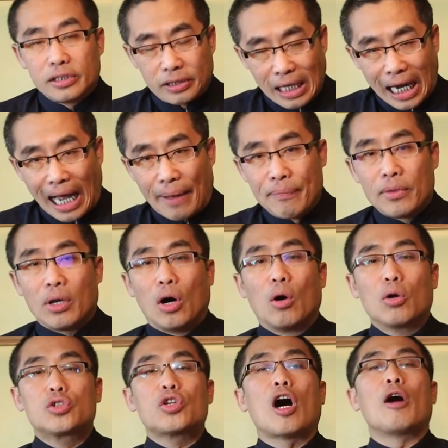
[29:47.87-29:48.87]
Zhan
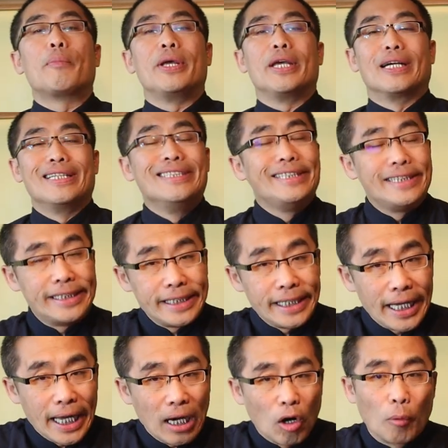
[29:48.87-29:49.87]
or chopping,
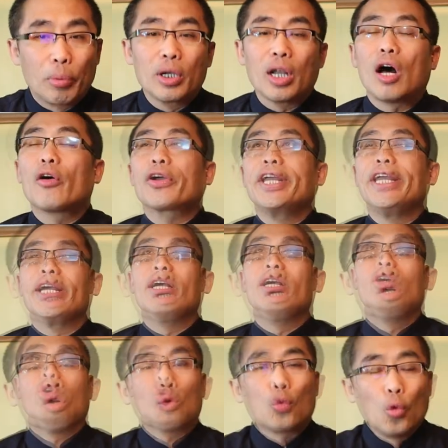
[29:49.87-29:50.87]
Jie or blocking,